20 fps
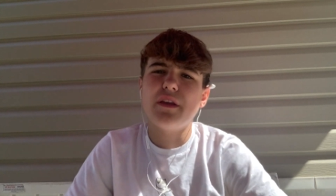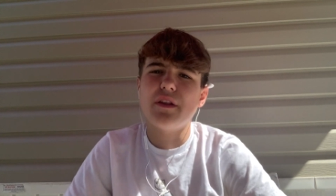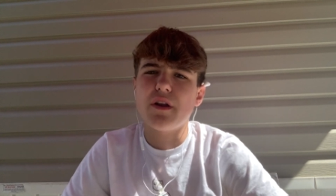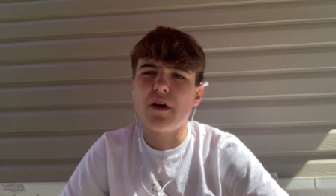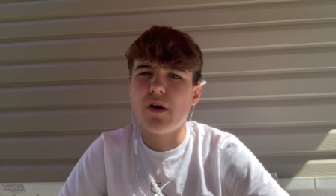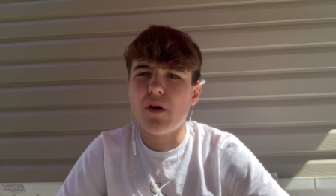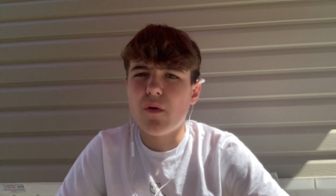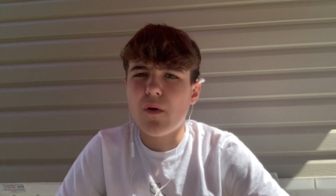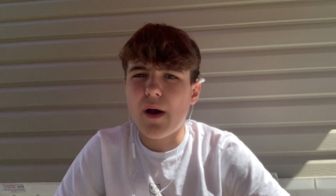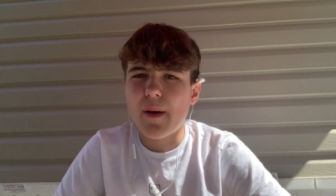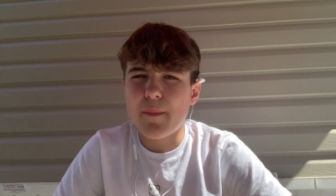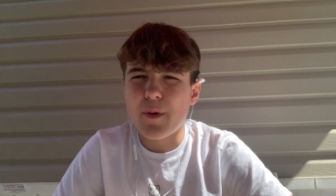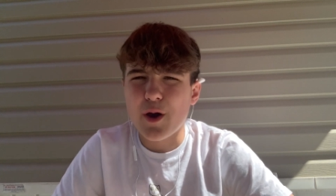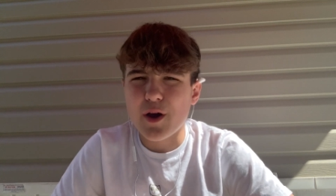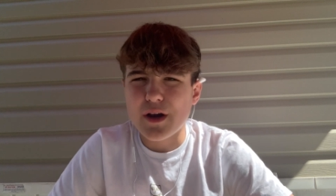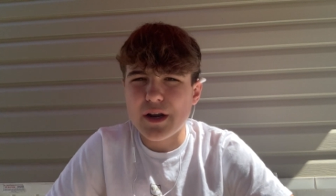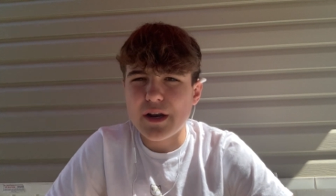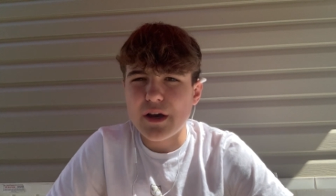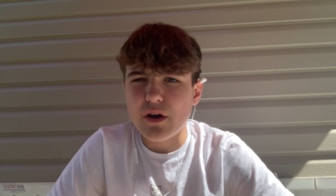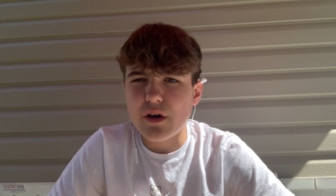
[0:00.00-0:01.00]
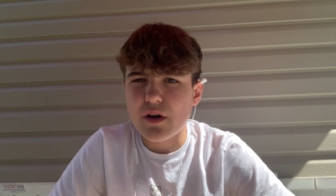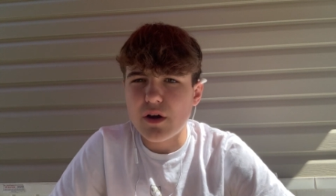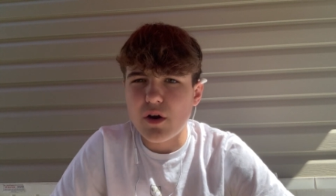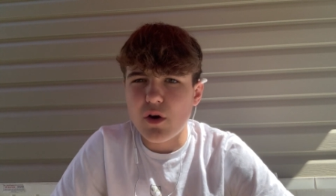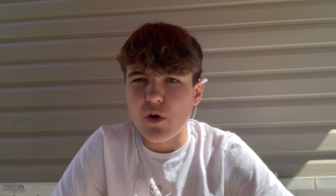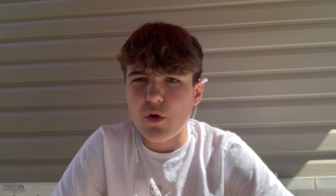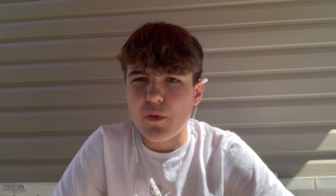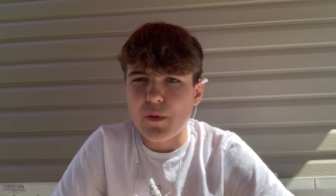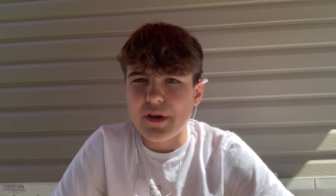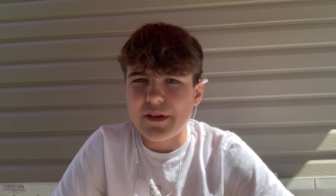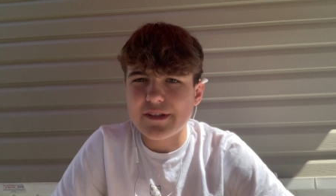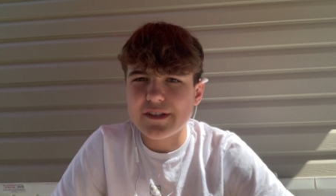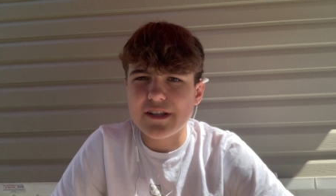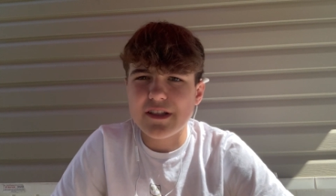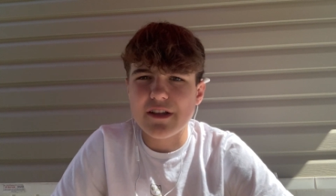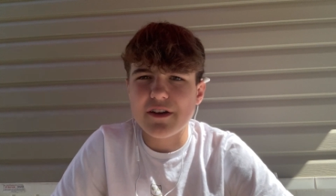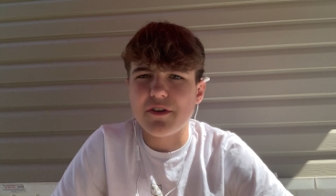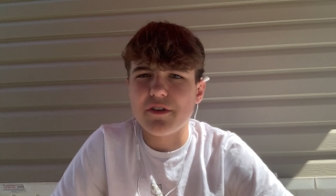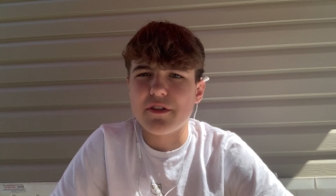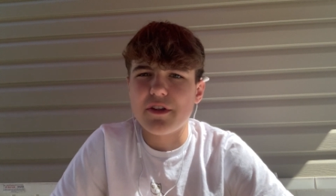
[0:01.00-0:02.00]
I'm not gonna always
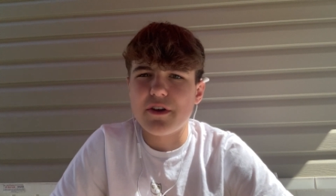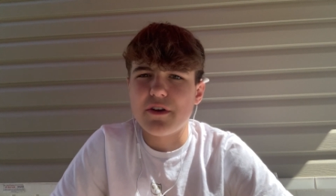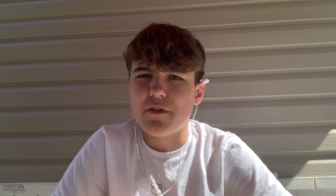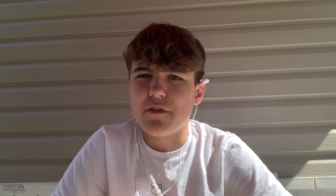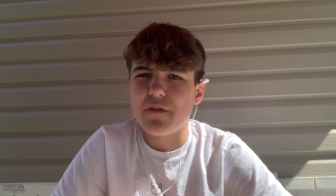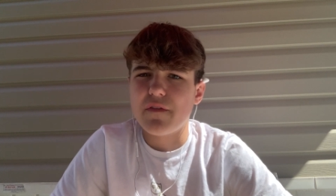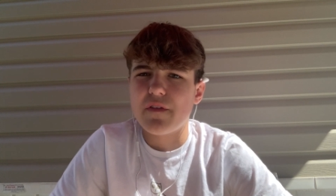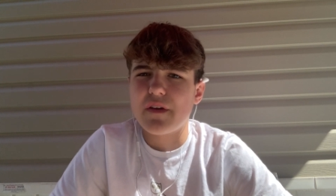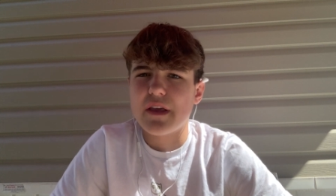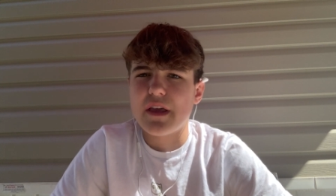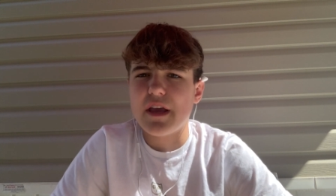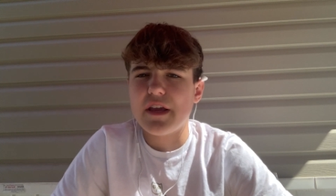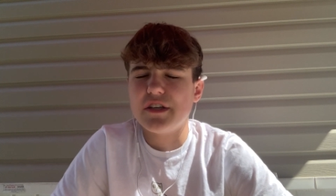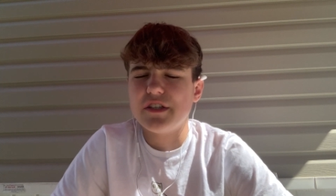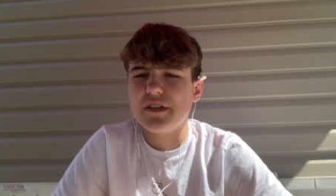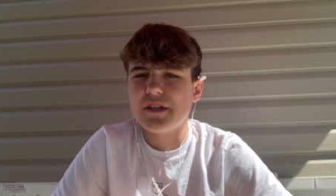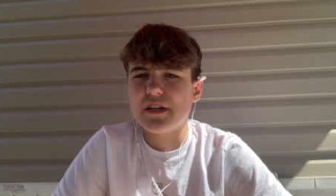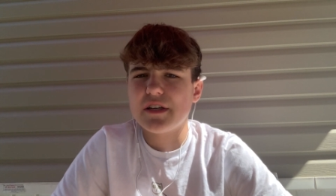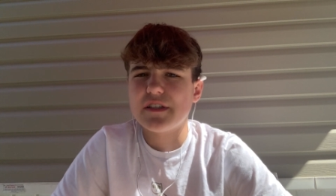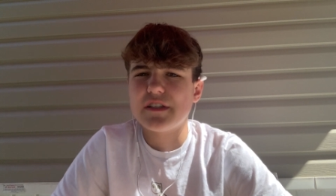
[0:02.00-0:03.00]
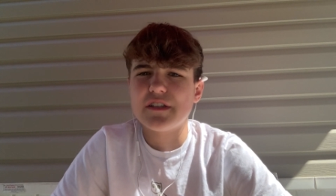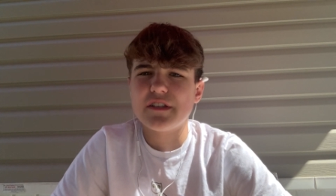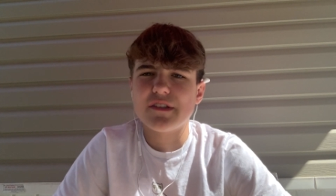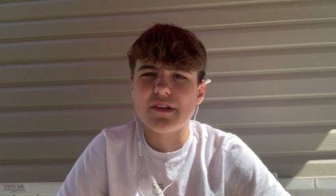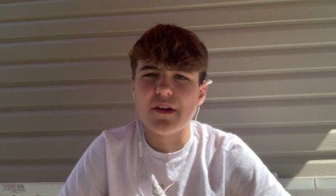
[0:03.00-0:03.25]
click on the notification because he's